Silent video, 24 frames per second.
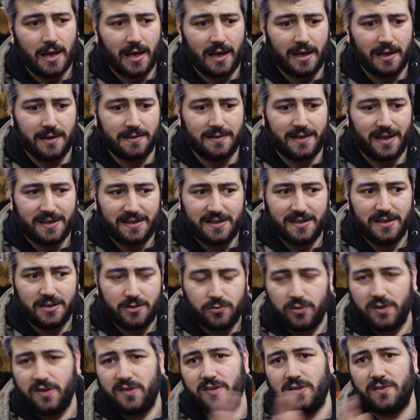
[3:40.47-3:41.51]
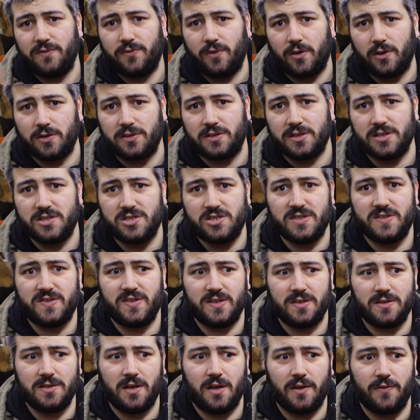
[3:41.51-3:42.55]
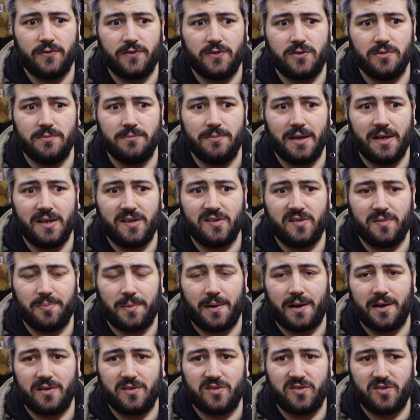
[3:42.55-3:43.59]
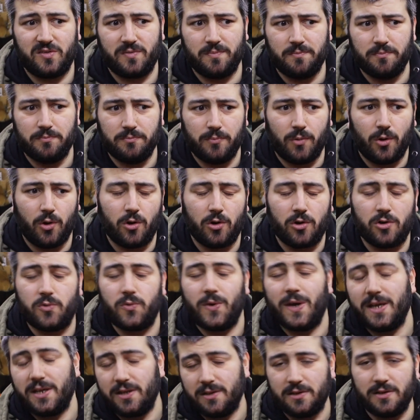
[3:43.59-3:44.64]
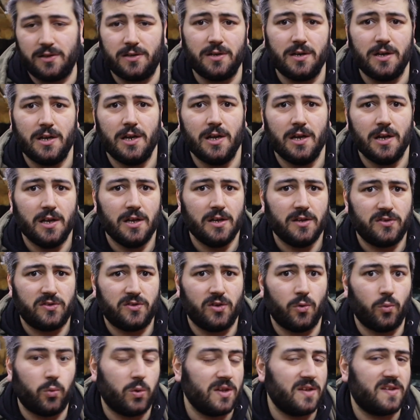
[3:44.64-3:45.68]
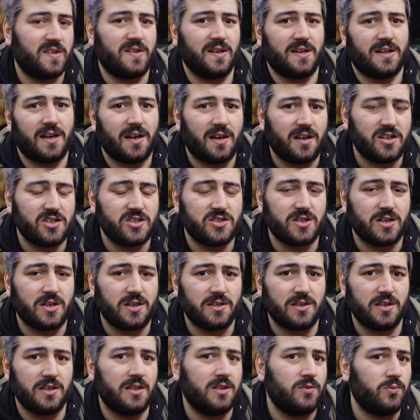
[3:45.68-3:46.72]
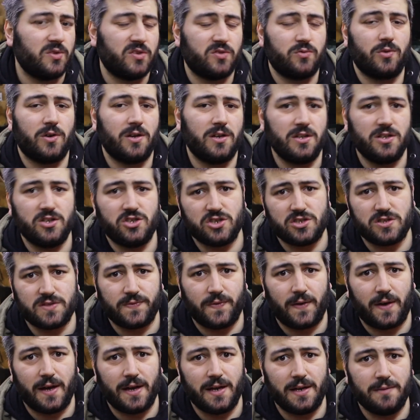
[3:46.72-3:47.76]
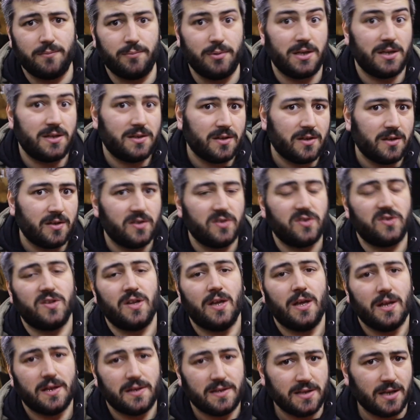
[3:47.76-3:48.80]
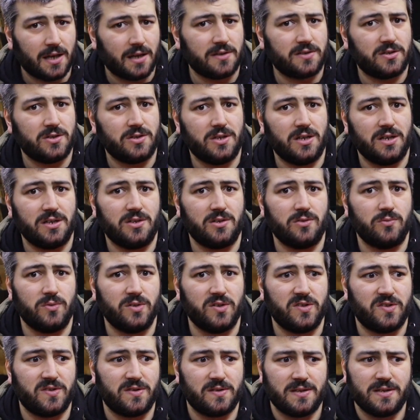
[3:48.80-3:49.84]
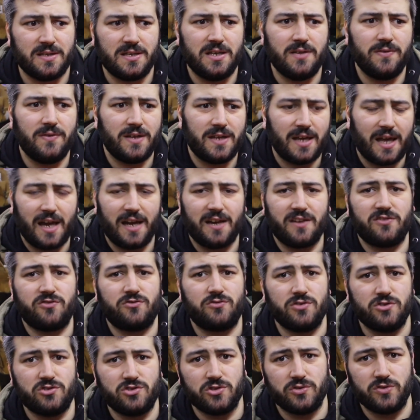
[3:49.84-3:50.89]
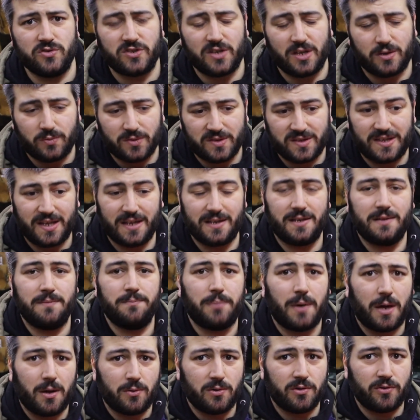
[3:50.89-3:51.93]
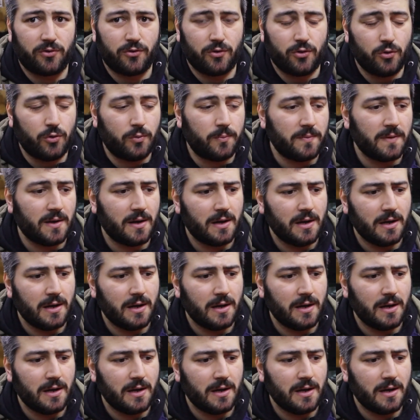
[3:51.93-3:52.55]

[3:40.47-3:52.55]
And that increase in voltage is enough to make sparks more regular. So once the car started, it was running just fine because the alternator was giving extra juice that was getting power through.